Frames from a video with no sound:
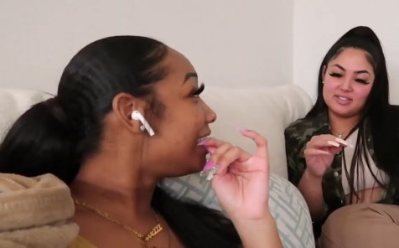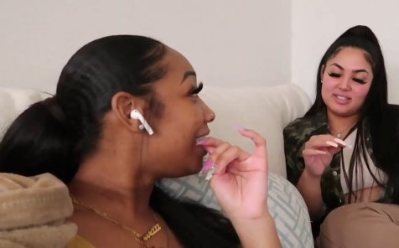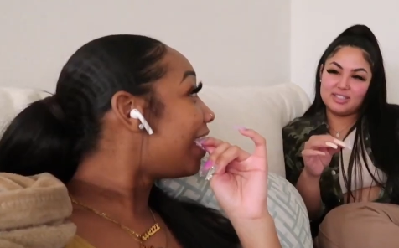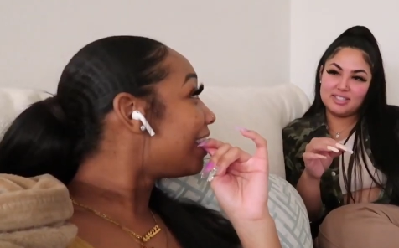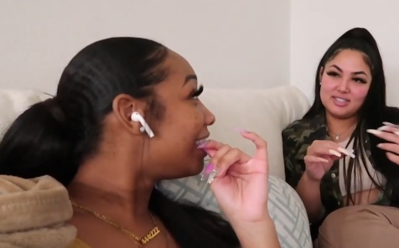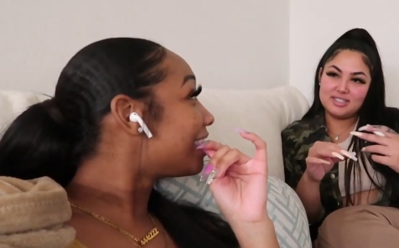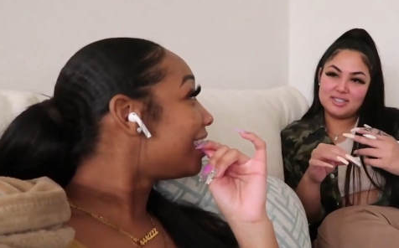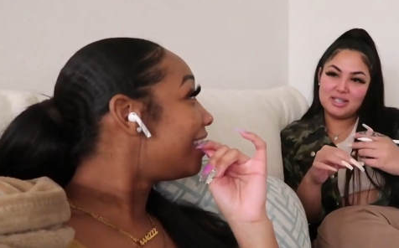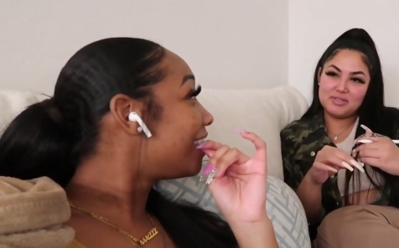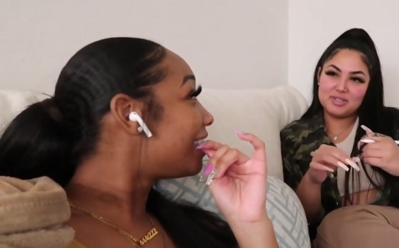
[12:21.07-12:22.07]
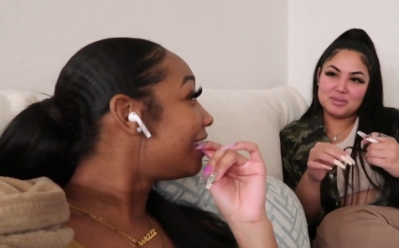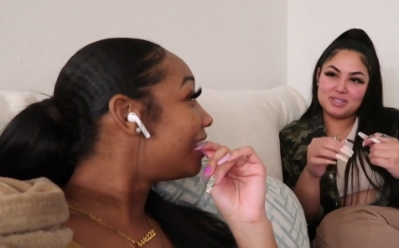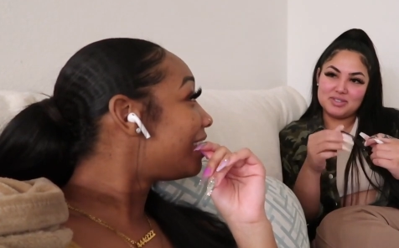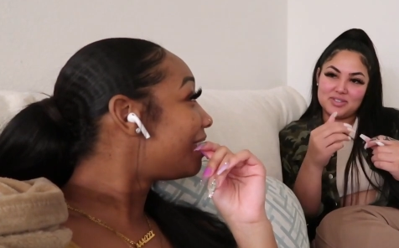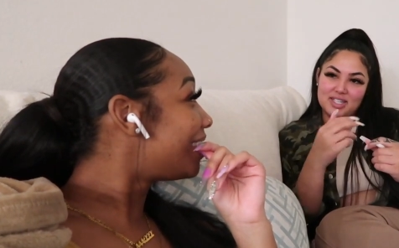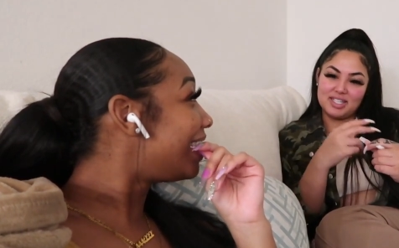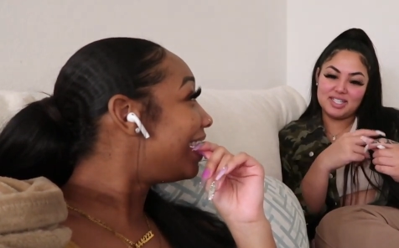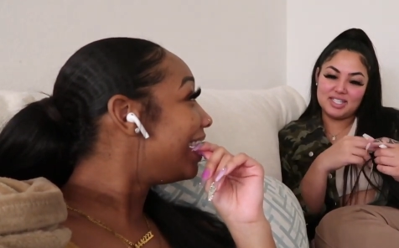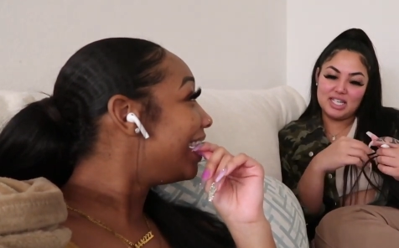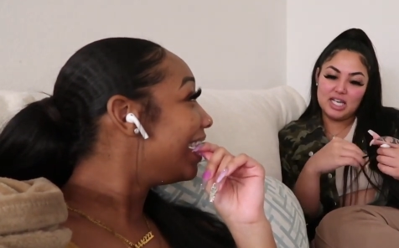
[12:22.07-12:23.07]
Speaker 1: our apartment, bitch. Yeah, Linda's gonna have so much
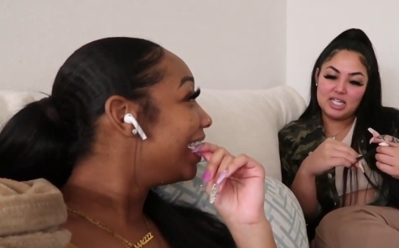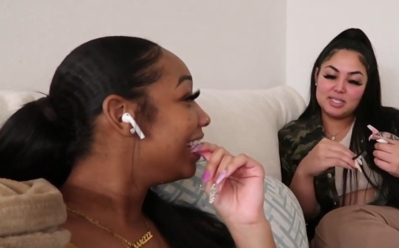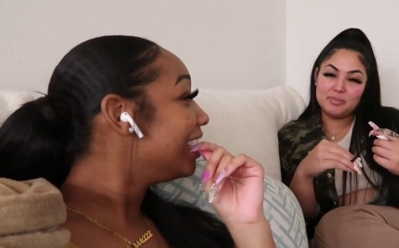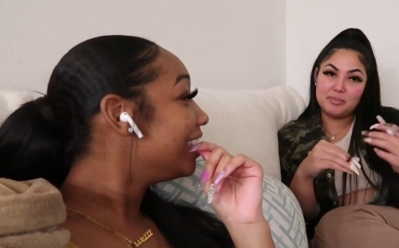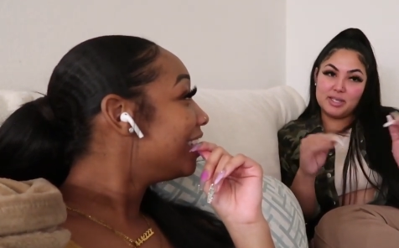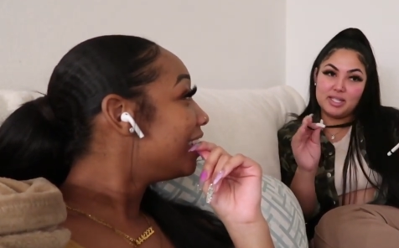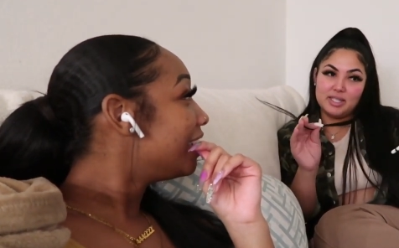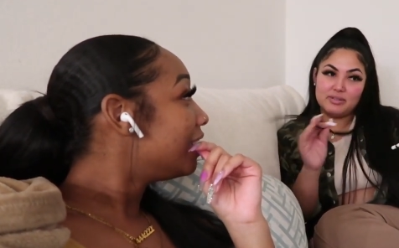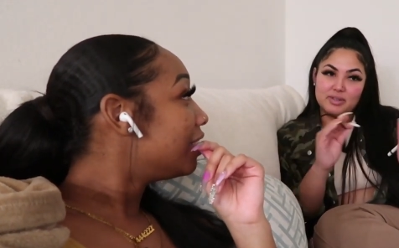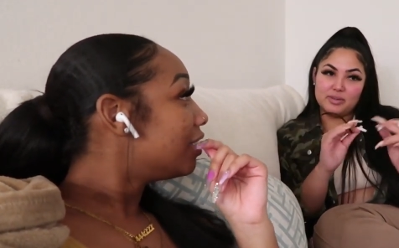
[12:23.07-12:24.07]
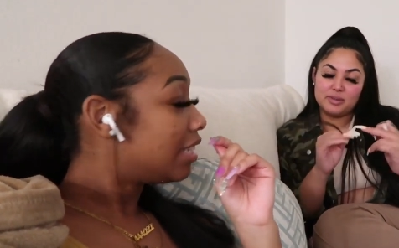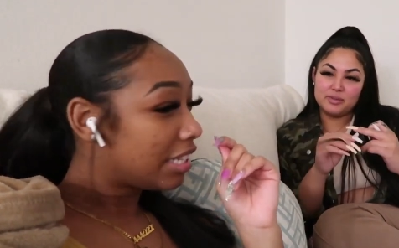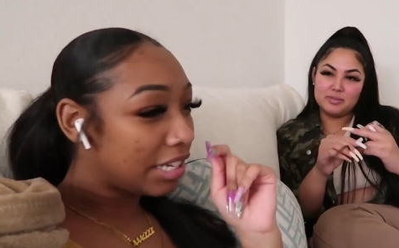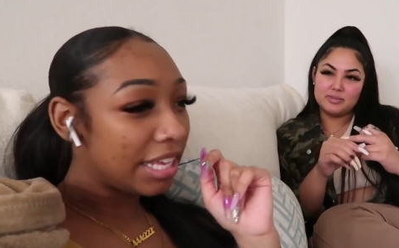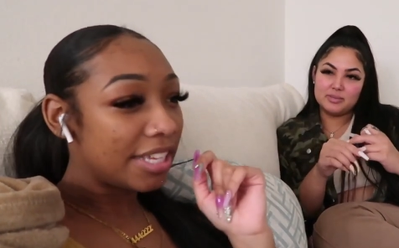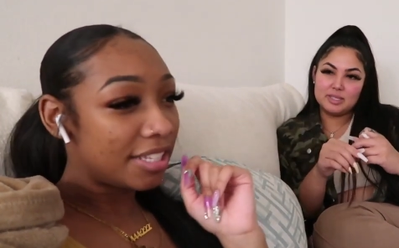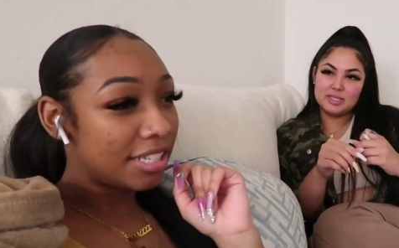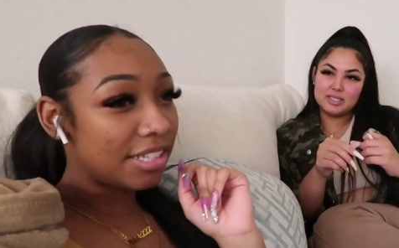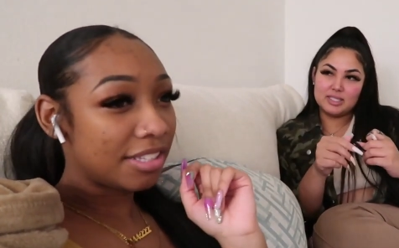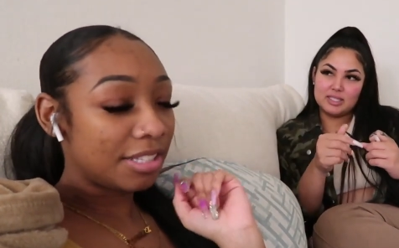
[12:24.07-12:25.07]
fun. It's a big living room.
Speaker 2: It
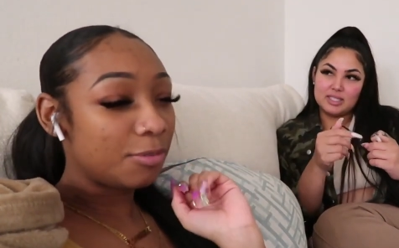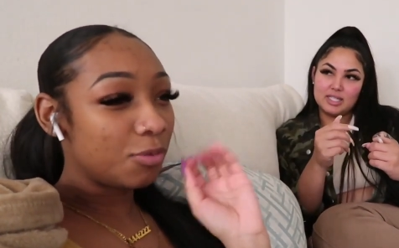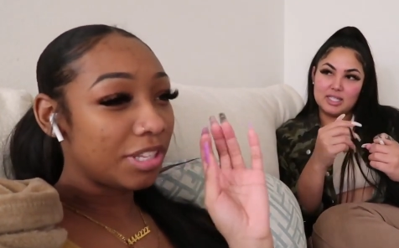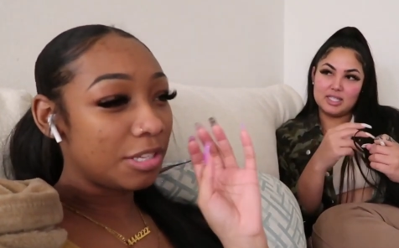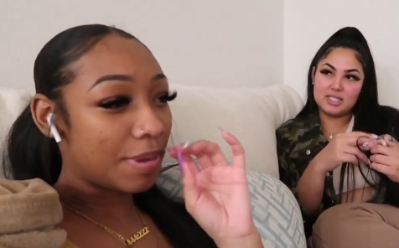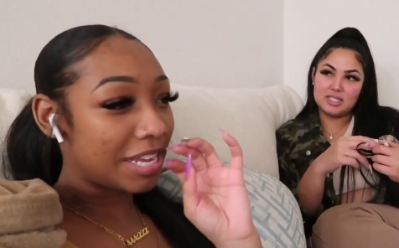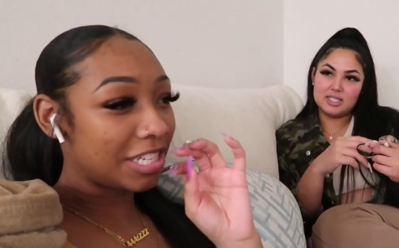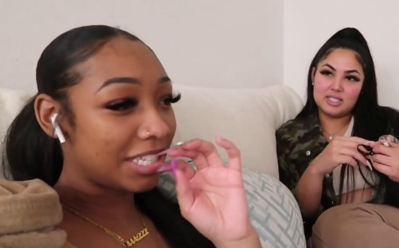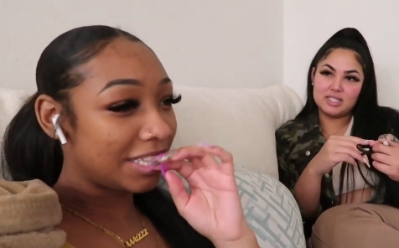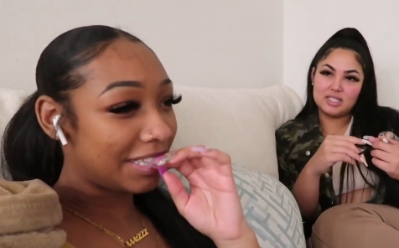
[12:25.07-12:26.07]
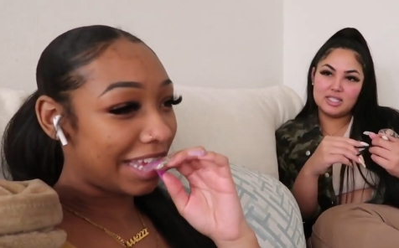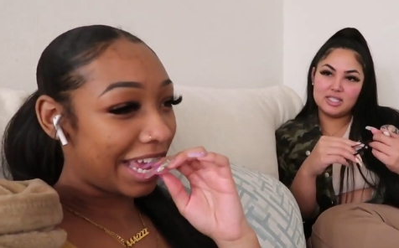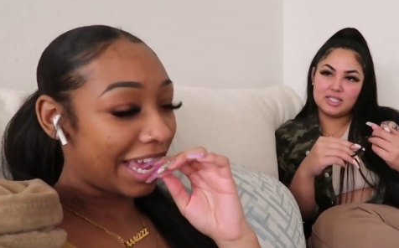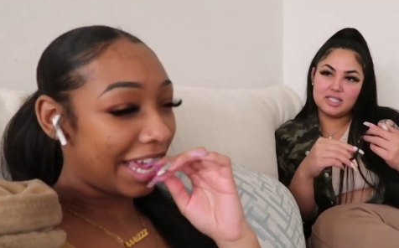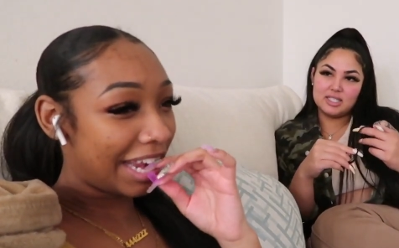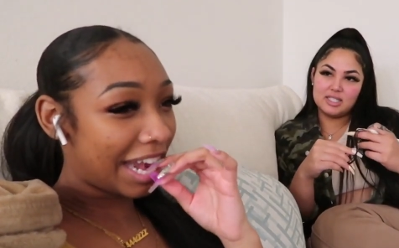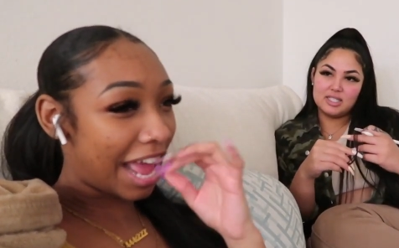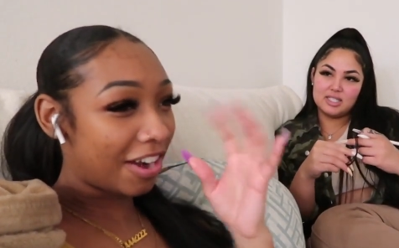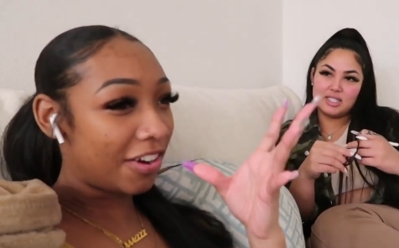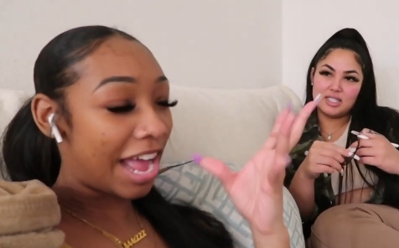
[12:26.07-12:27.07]
is. It's really spacious,
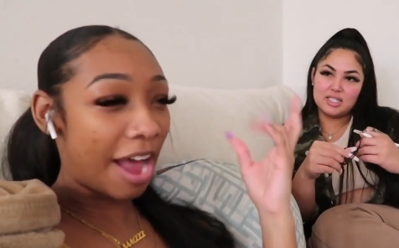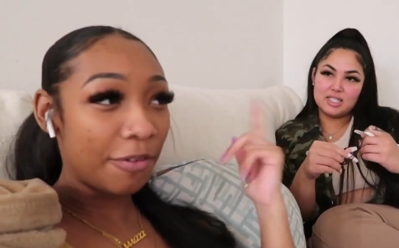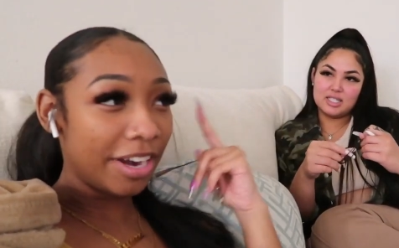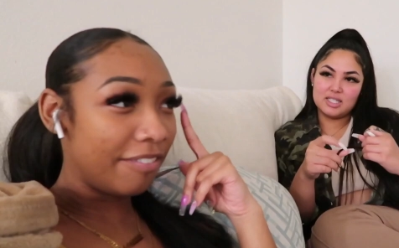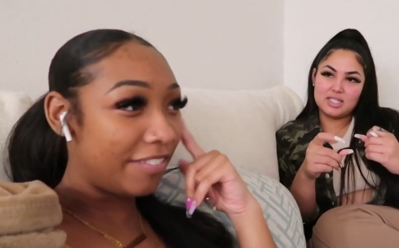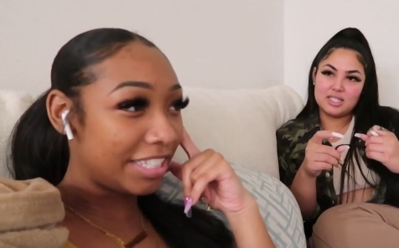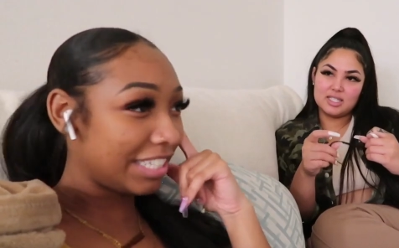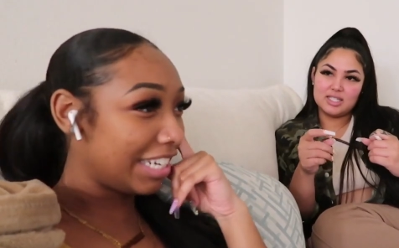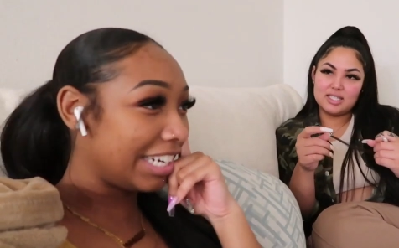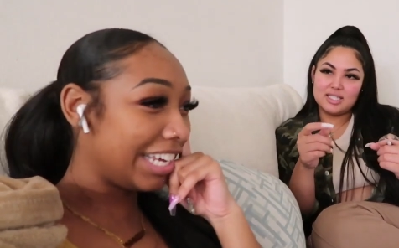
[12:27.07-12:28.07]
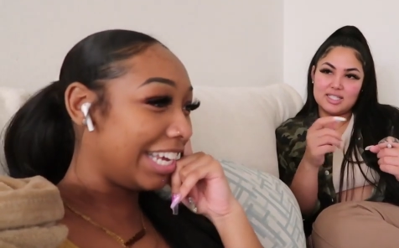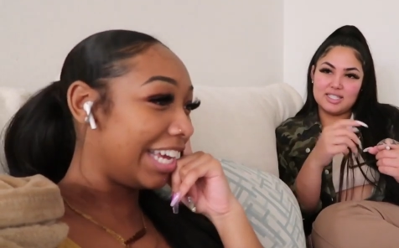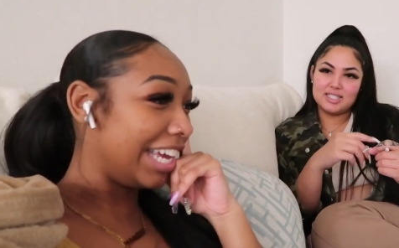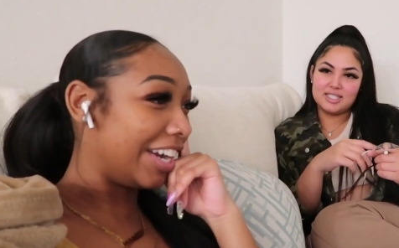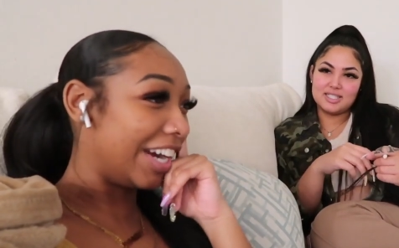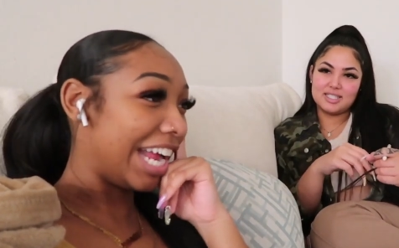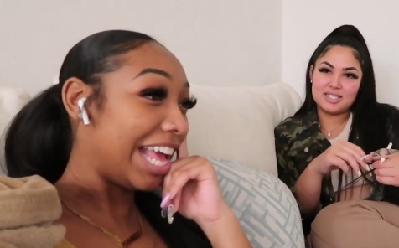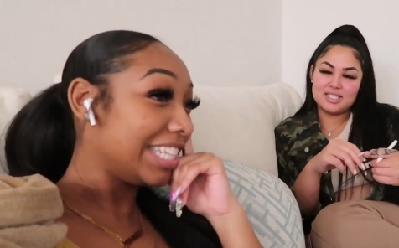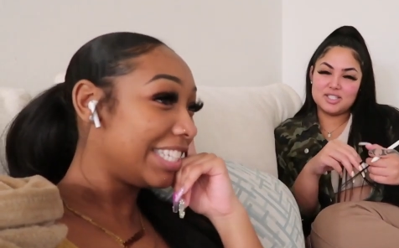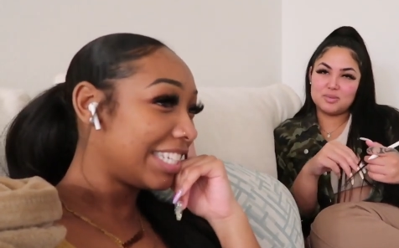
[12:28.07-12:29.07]
and I don't know how we're envisioning it in
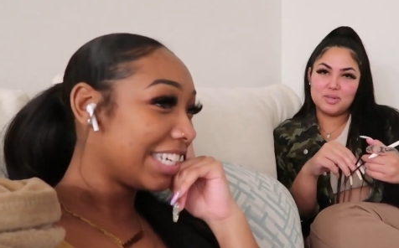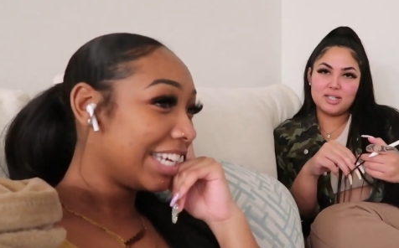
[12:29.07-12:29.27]
our head. It just